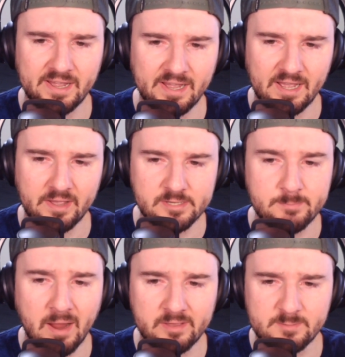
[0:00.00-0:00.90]
uh,
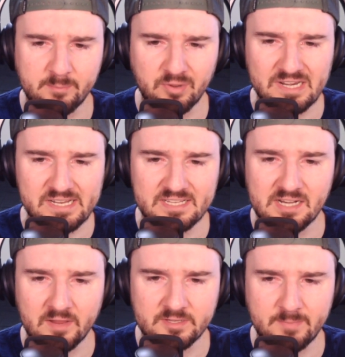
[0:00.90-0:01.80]
Smyly's been pretty decent
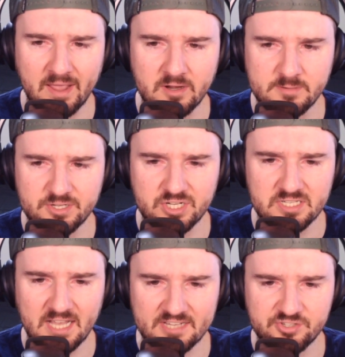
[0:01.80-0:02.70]
on his mound, especially his
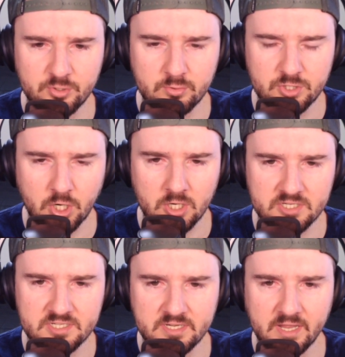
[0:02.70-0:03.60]
last two
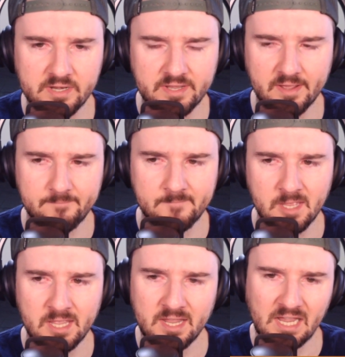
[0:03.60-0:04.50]
starts. And um,
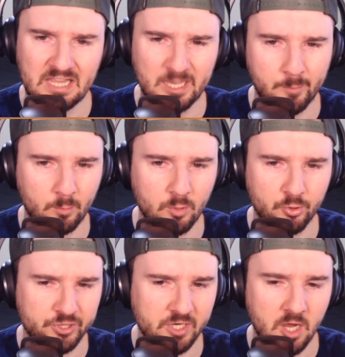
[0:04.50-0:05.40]
I think I'm going to roll
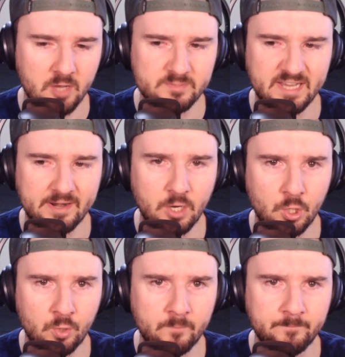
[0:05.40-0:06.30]
with the Cubs at home.